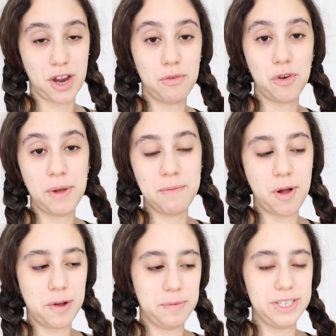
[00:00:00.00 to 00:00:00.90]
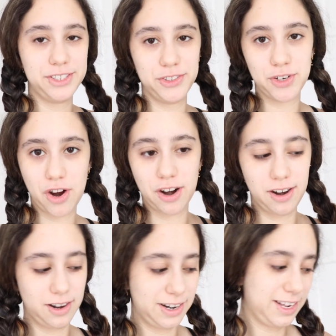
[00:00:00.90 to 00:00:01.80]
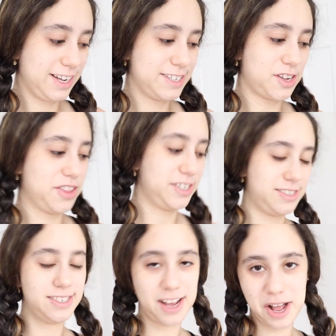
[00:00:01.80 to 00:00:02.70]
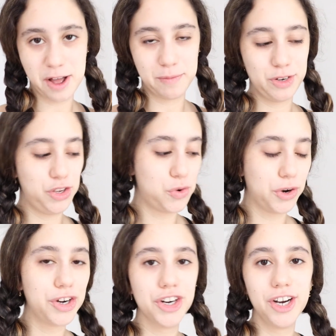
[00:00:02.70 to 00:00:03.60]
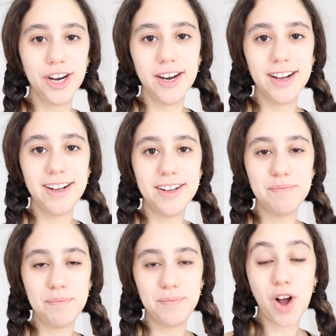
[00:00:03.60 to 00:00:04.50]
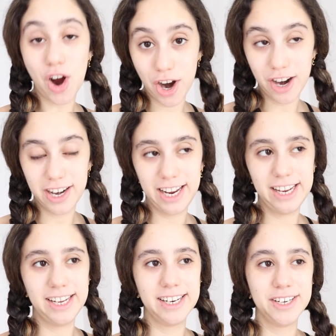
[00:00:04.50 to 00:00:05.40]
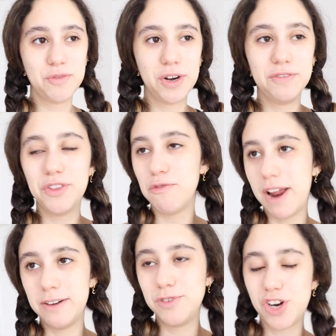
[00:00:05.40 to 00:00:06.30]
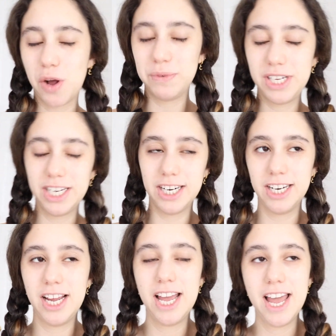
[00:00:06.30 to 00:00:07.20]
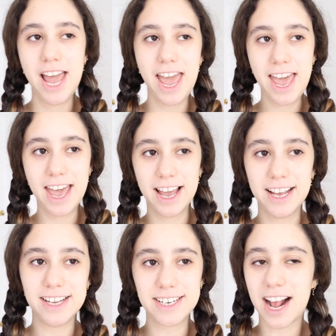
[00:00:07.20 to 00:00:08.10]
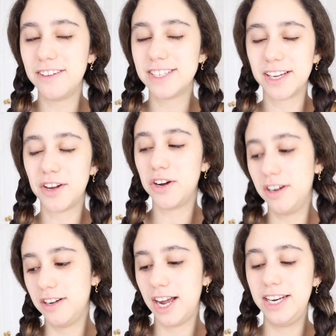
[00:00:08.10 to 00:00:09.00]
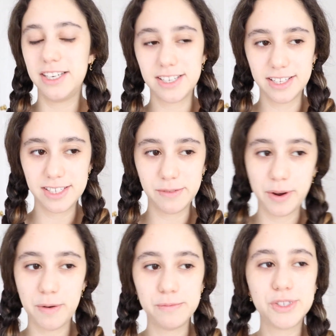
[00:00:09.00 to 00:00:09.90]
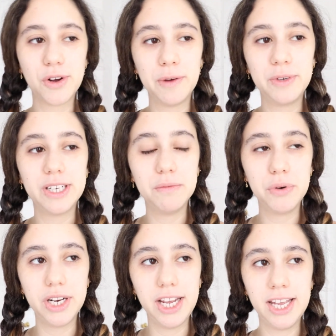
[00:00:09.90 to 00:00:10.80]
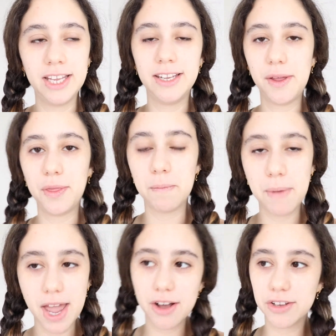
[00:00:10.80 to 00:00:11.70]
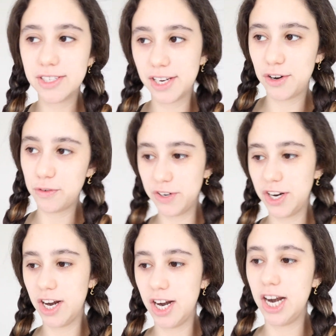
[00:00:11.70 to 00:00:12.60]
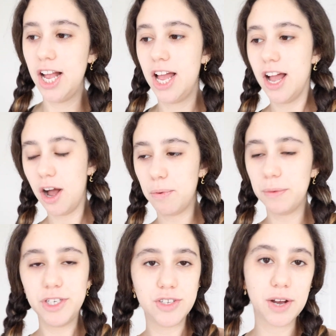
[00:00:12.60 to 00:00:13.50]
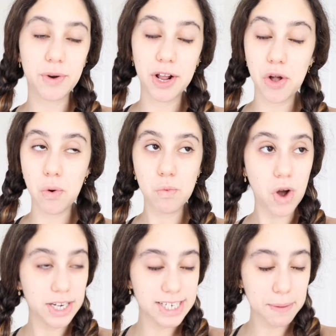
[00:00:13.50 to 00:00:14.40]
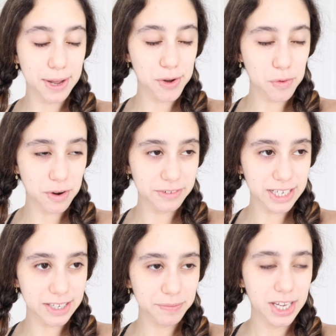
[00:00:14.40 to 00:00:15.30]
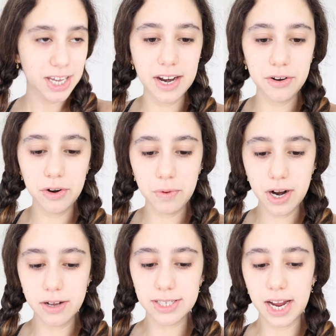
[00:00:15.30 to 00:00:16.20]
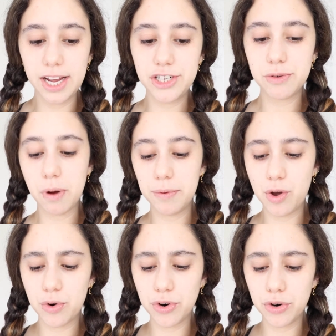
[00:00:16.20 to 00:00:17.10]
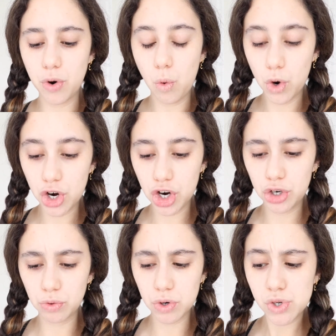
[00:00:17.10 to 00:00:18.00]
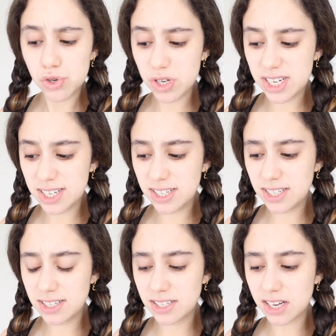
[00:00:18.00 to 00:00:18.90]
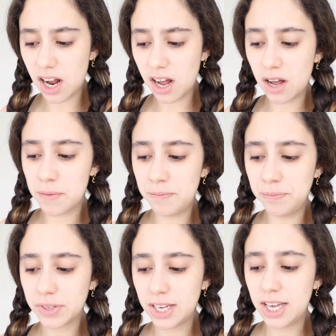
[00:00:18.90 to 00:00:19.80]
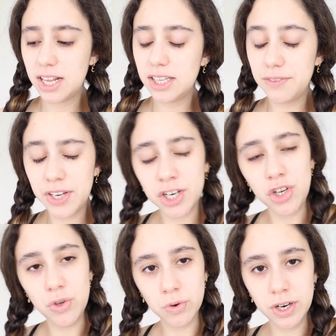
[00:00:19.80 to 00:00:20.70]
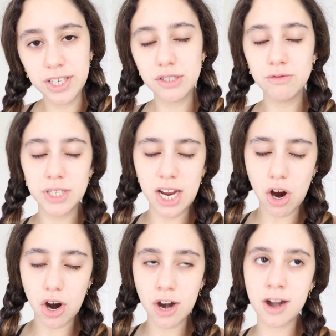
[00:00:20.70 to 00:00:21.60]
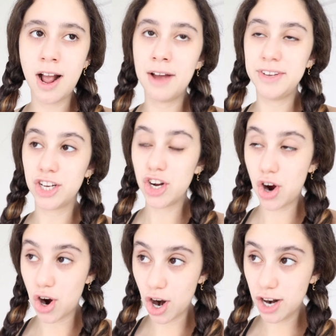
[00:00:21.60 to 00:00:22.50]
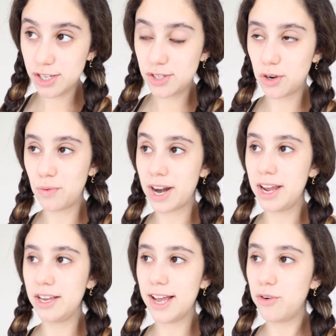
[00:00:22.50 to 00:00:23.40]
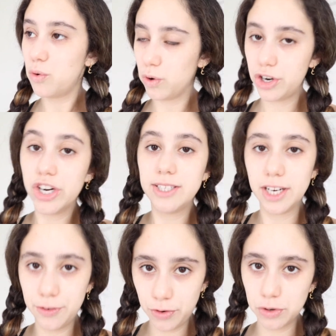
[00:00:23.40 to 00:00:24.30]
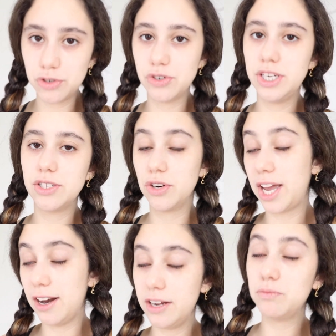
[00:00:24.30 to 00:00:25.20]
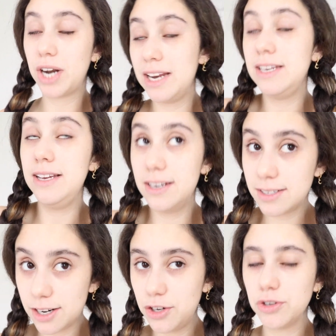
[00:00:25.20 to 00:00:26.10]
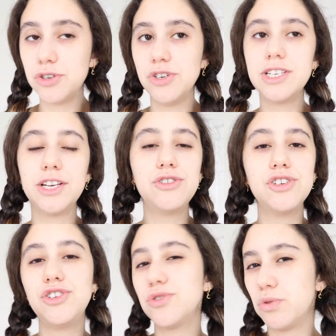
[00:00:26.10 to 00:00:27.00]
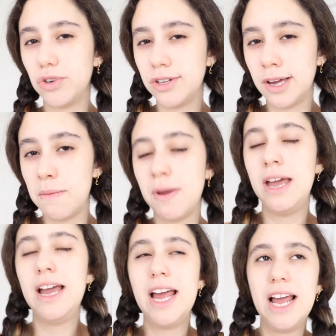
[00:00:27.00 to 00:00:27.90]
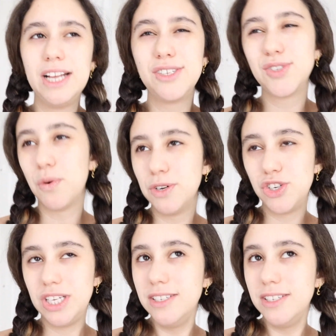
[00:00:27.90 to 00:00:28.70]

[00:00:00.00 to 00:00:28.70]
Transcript: So I wrote my mom a little card. I saw this New Yorker card in one of the random shops here, and I was like, oh, I need to send this to my mom. So I'm gonna put it in the mail, send it over to her. I'll probably do that when I go walk to get my coffee. And I don't know what else. I should probably order groceries. Living in New York, it's really hard not having a car. So when I order a ton of groceries, or get when I need a ton of groceries, I usually just order them. It's so much